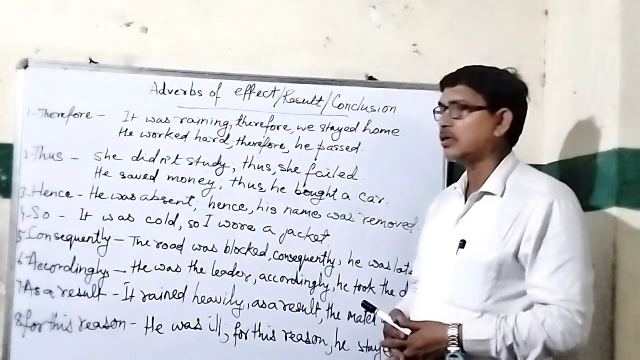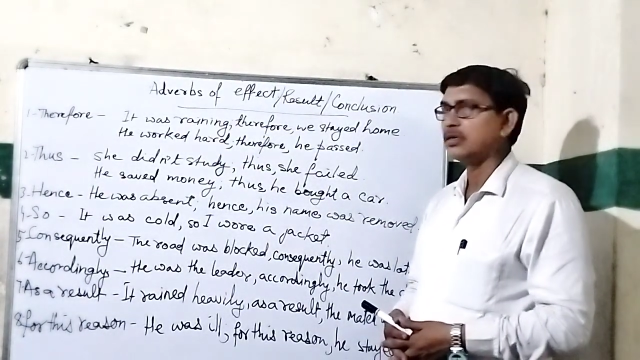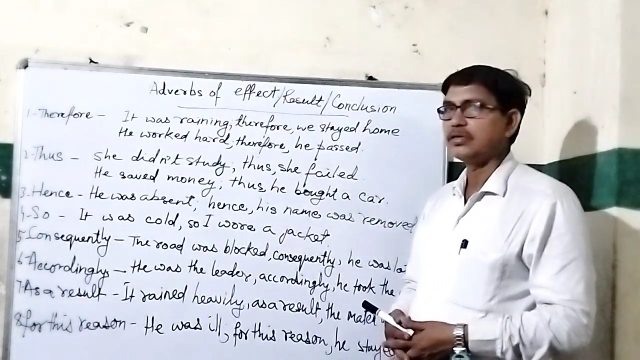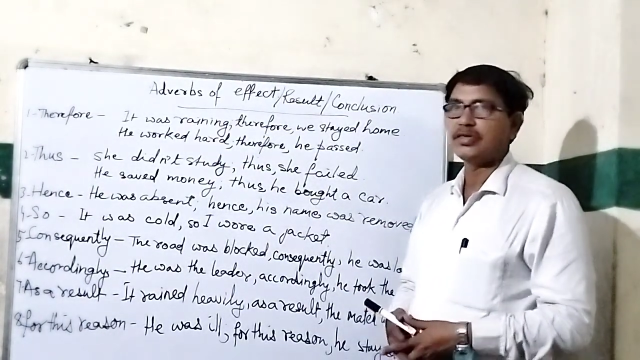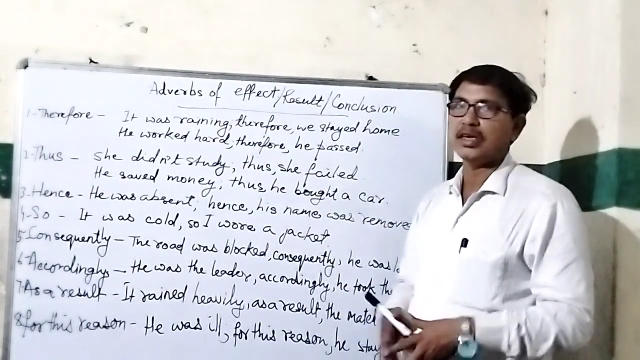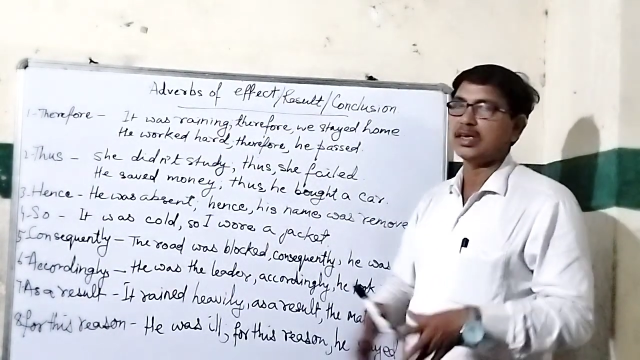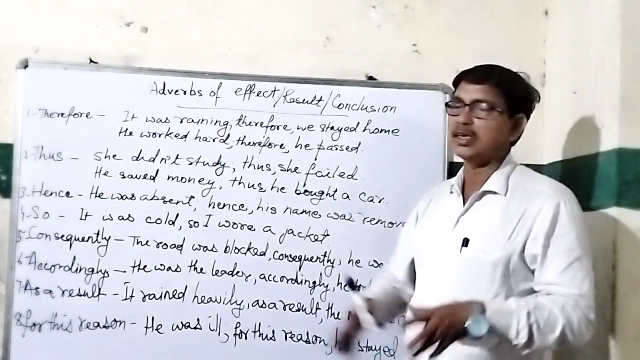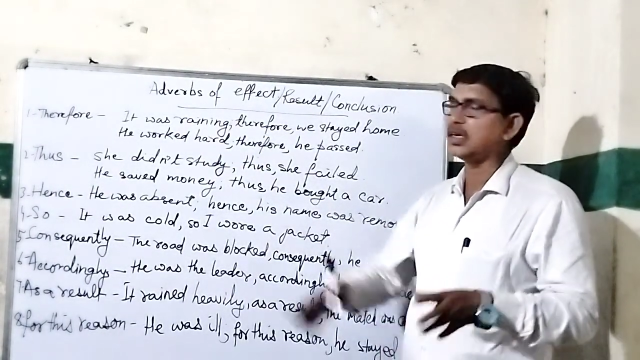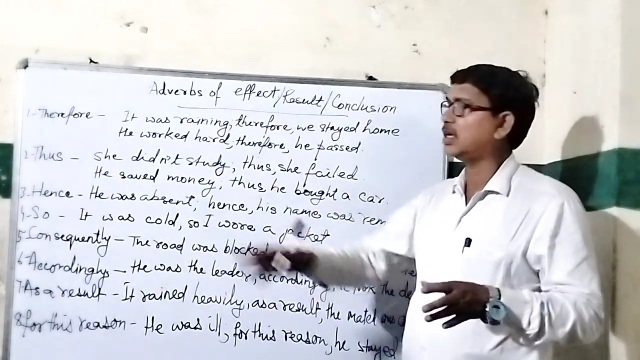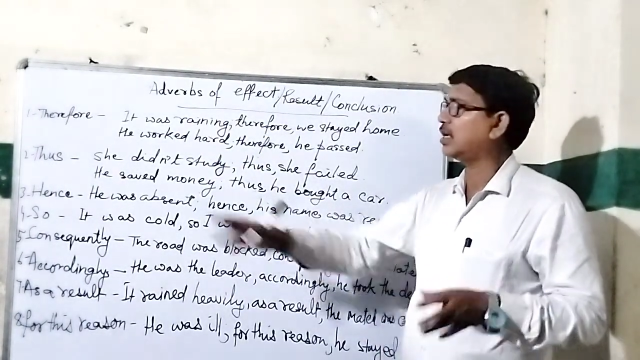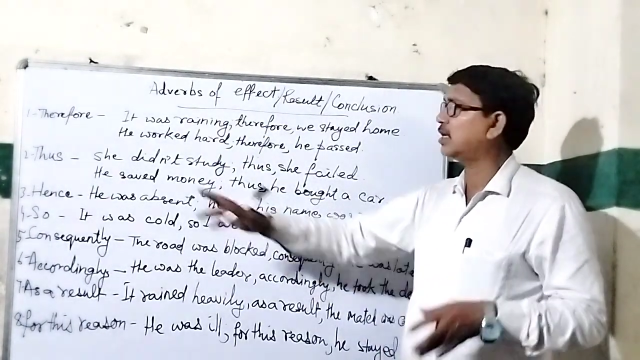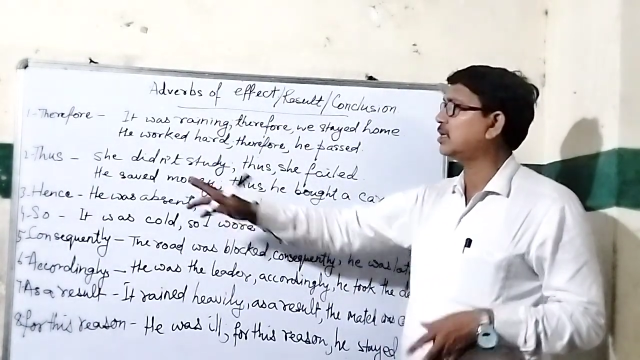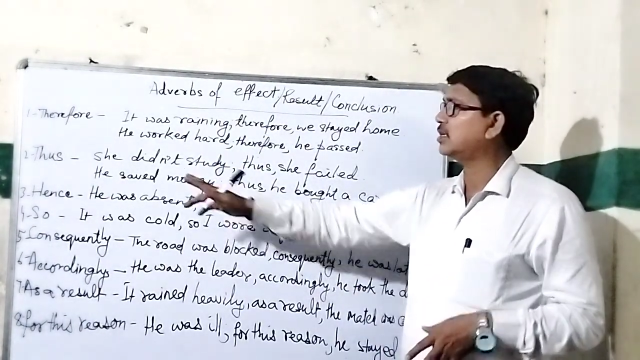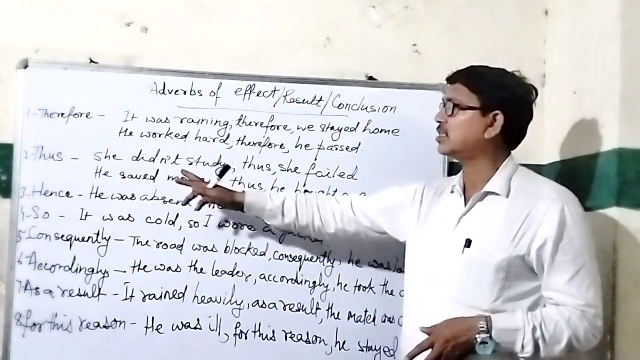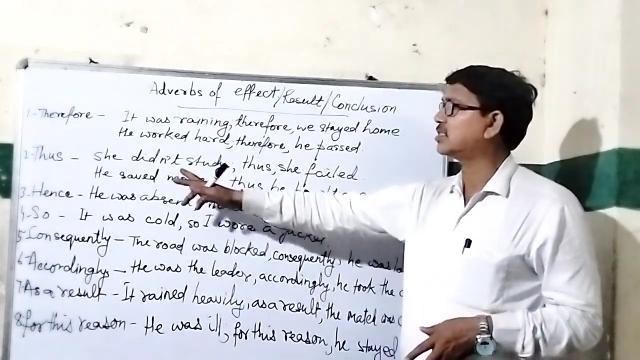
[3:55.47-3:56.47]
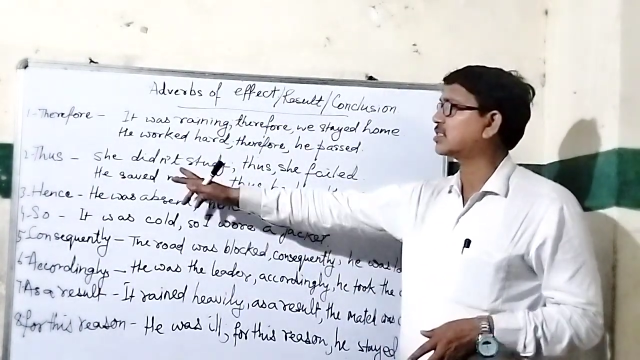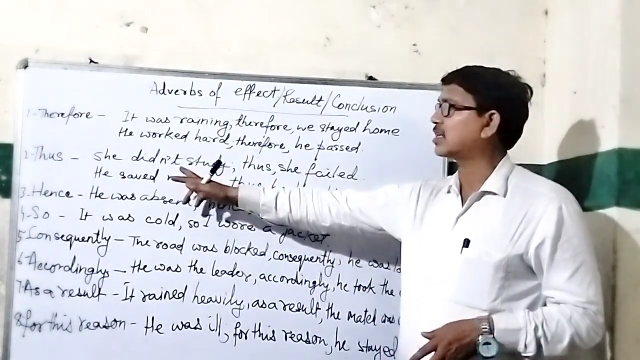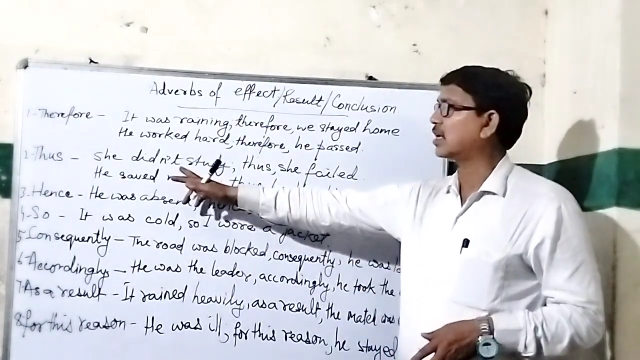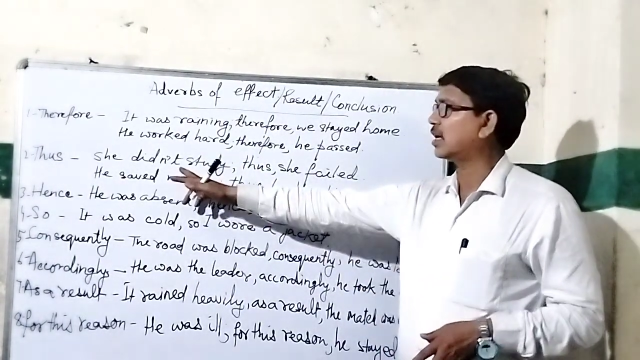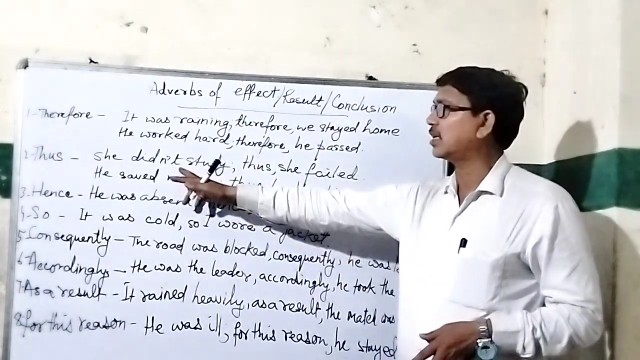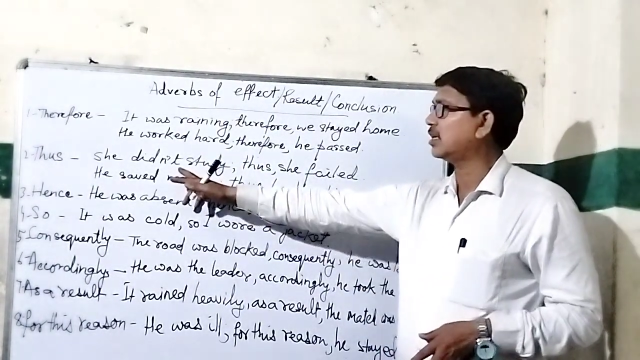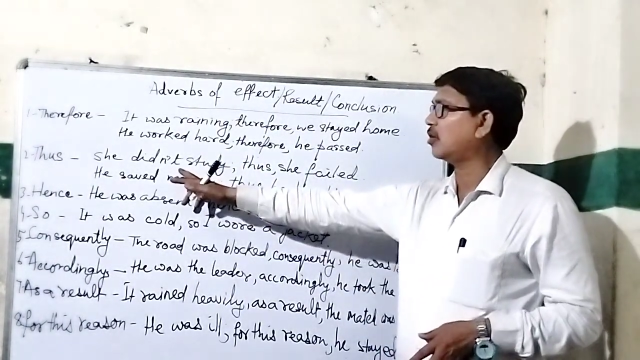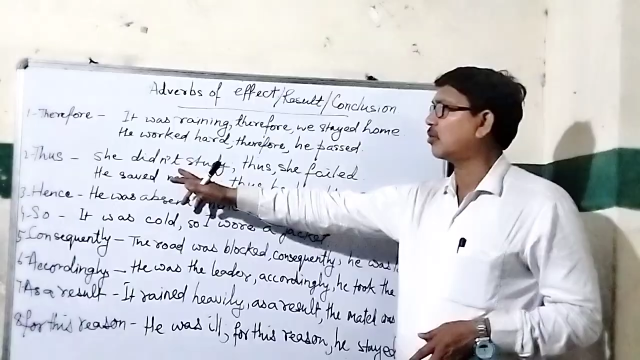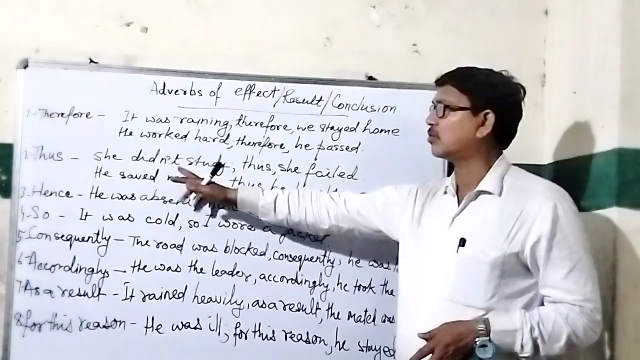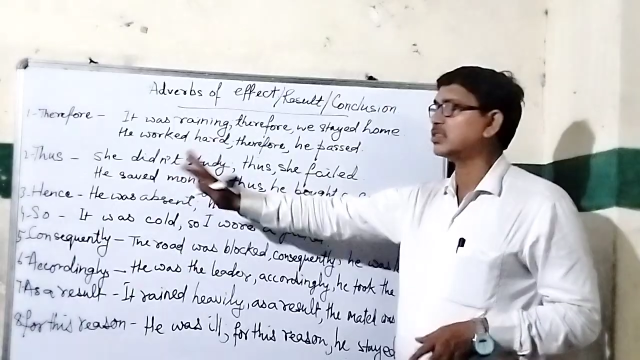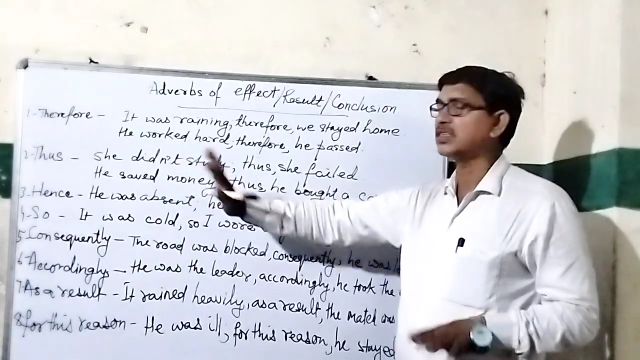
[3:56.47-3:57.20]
She didn't study or